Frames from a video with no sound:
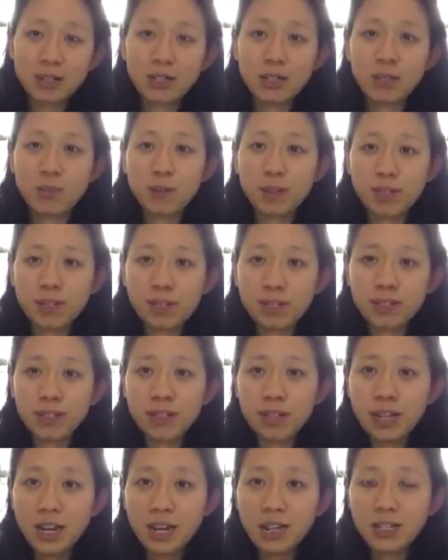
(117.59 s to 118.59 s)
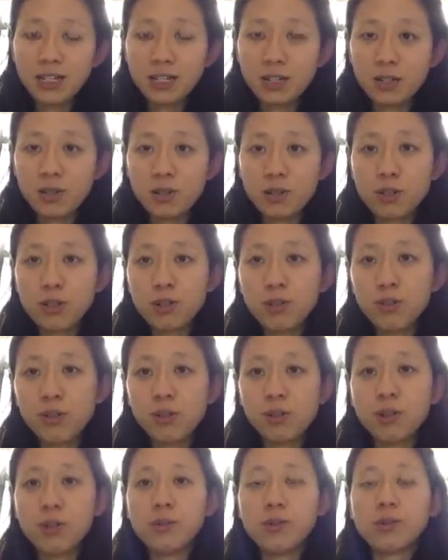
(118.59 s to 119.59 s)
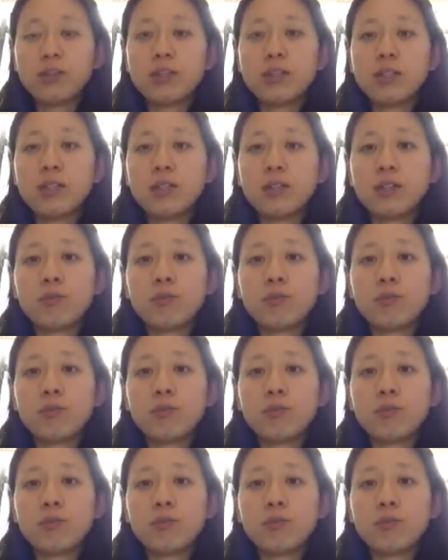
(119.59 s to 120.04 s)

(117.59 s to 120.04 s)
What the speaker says: because paying down debt such as student loans,